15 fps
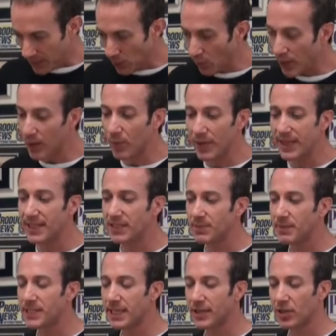With this
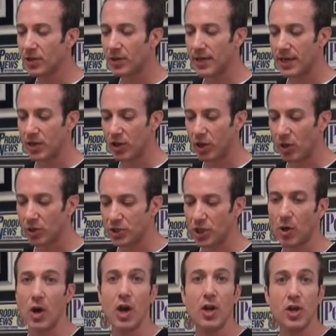particular
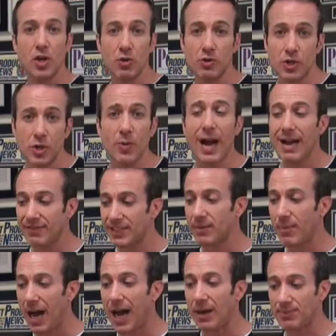enclosure, you do have
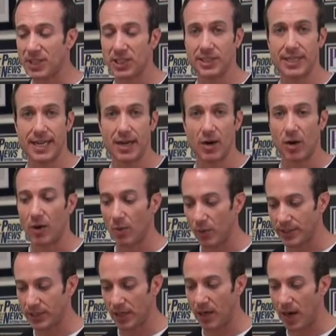some options here,
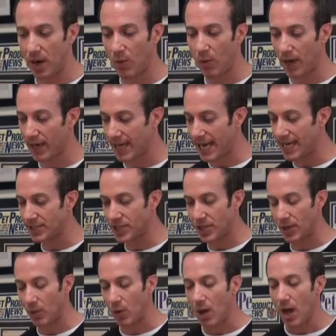which I want to get
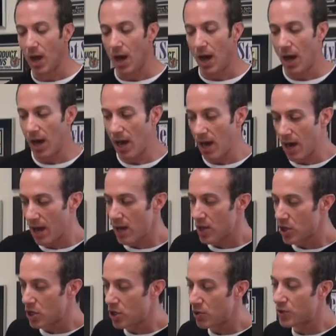to.
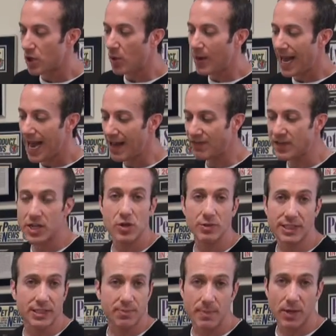You don't have to
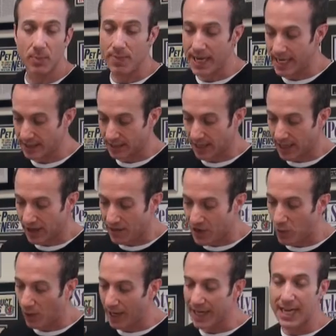use this middle piece. Like if
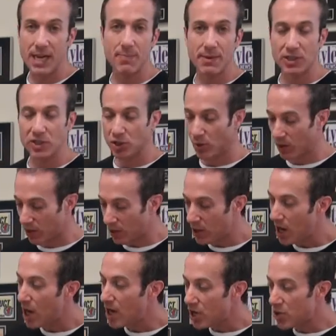you want to keep it
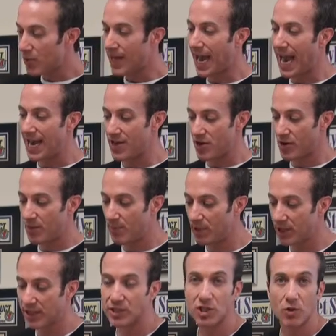shorter, you can. You can
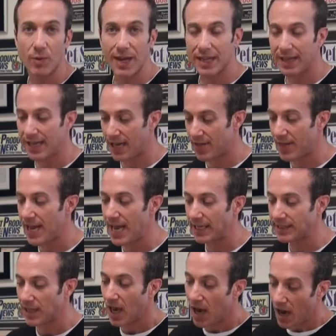put this directly on
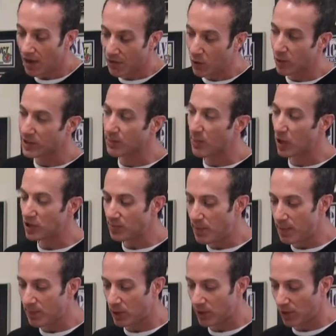this. Of course, most
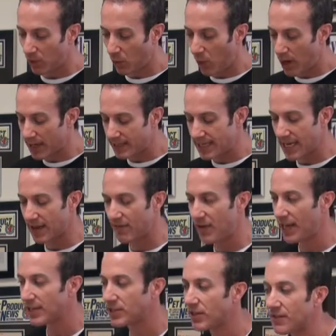people are going to want to take
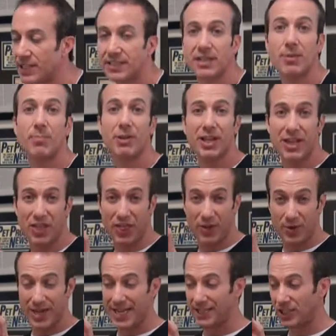advantage of this complete
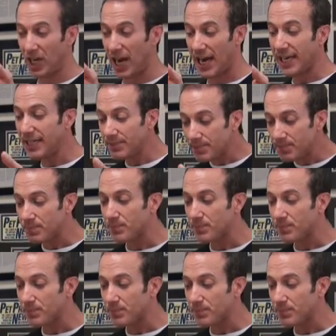30-inch height.